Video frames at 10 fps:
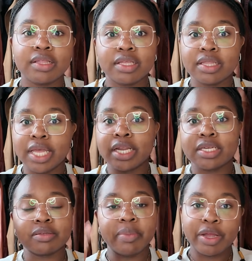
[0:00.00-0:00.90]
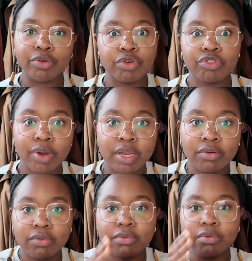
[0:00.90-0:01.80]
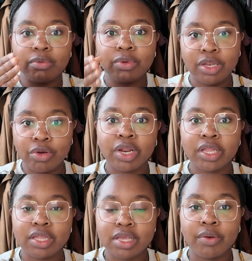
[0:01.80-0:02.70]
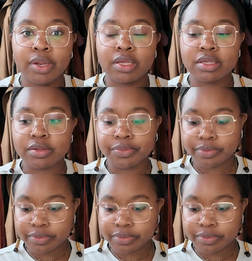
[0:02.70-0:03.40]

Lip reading: the latest micro trend. We know that that's how it is.